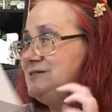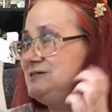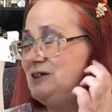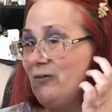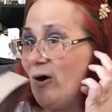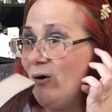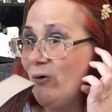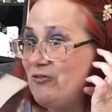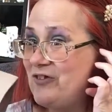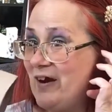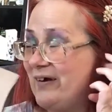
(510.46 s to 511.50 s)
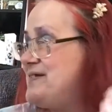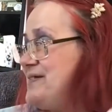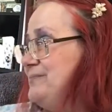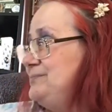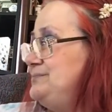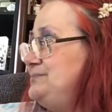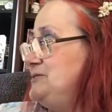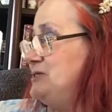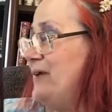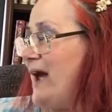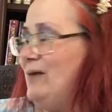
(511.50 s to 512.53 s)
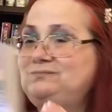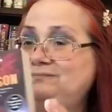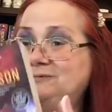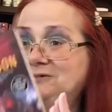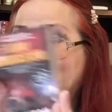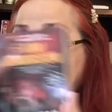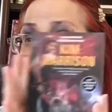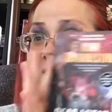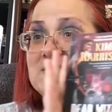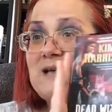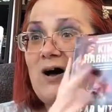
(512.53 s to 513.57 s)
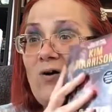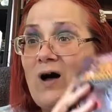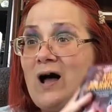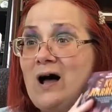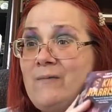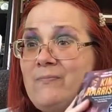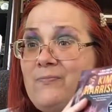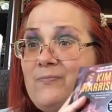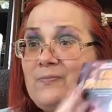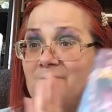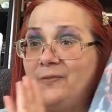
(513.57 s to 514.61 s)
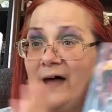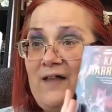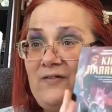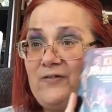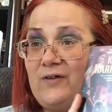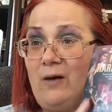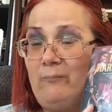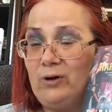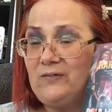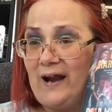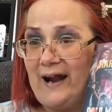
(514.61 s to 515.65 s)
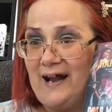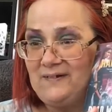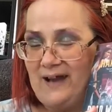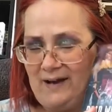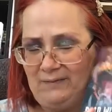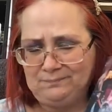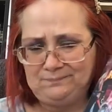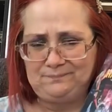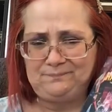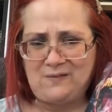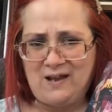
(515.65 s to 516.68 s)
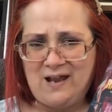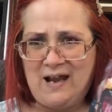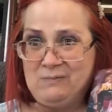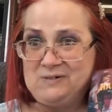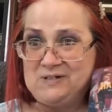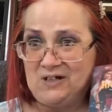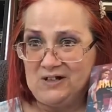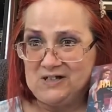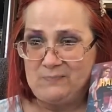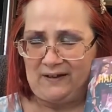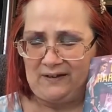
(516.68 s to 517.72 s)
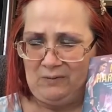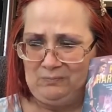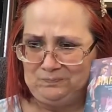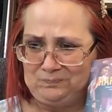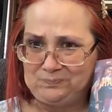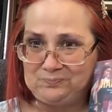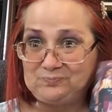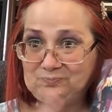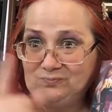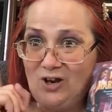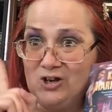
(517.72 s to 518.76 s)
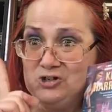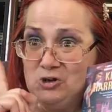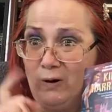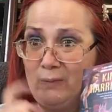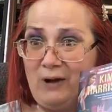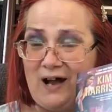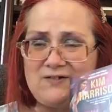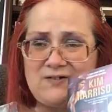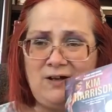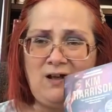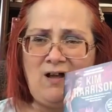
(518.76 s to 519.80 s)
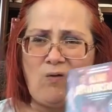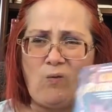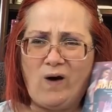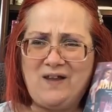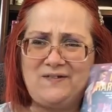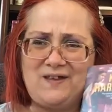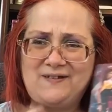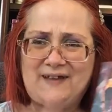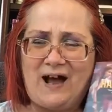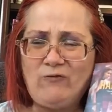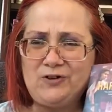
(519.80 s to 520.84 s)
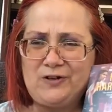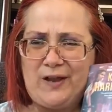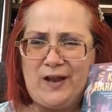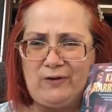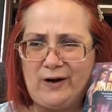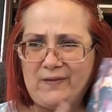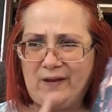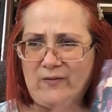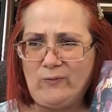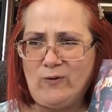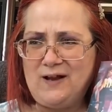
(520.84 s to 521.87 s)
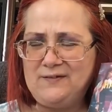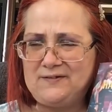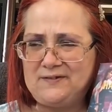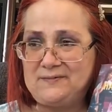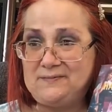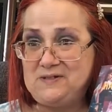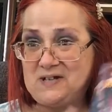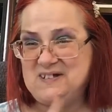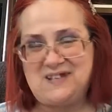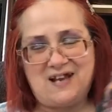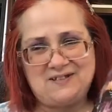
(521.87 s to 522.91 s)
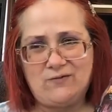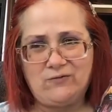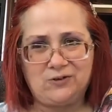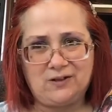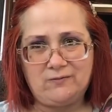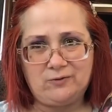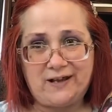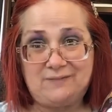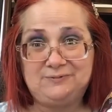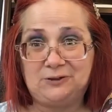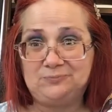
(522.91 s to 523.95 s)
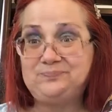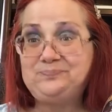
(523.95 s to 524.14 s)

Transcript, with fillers: you know, the whole series. So yeah. So um, that's a book that I got today. And I'm still expecting two more books. One says it's out for delivery. The other one doesn't say it's out for delivery yet. So